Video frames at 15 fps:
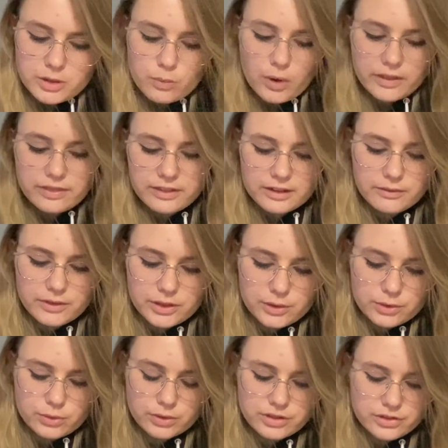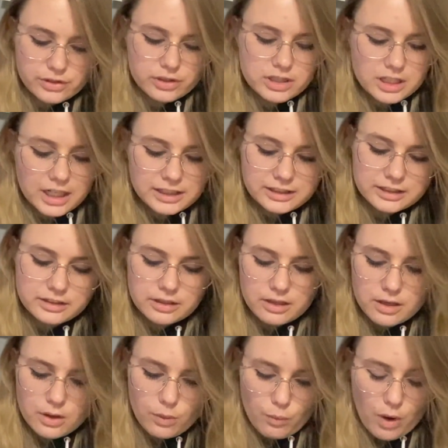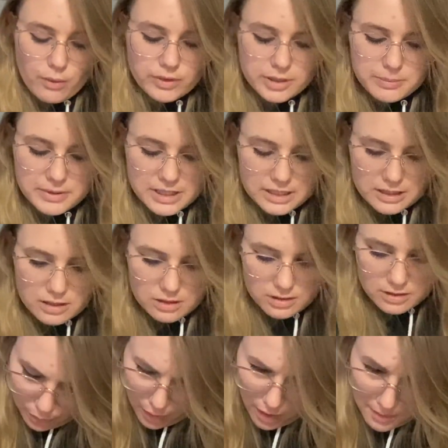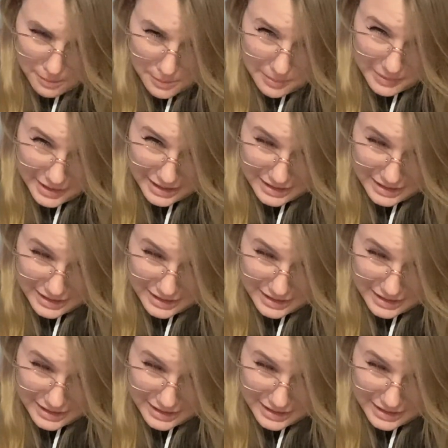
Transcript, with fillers: bring one thing with you to a deserted island, what would it be? Probably